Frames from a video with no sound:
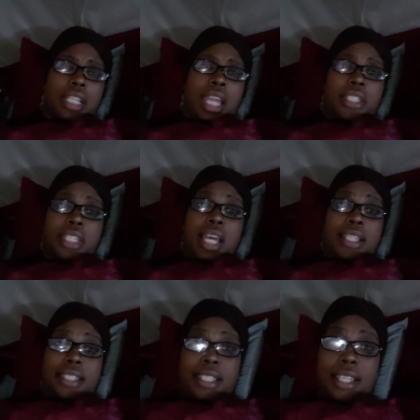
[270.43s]
has
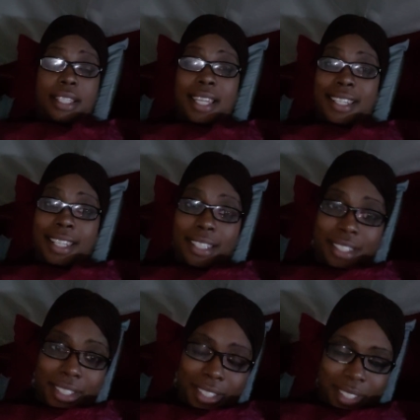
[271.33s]
not said that it
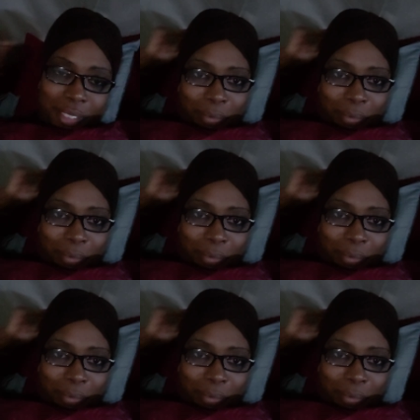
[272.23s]
is.